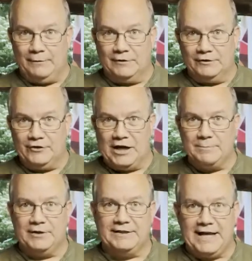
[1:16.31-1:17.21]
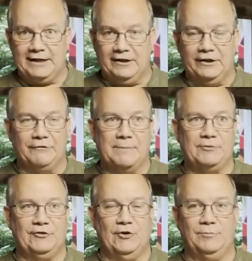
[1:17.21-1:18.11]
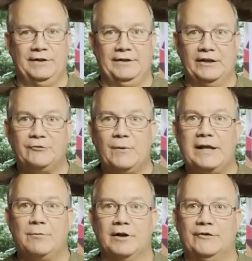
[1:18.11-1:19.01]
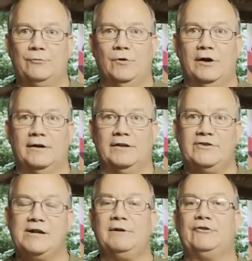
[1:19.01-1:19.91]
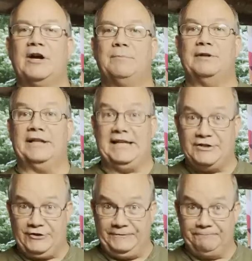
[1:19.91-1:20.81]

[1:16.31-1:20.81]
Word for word: We're going to talk about that in another episode. But this week we're to, we're continuing to talk about the kitchen.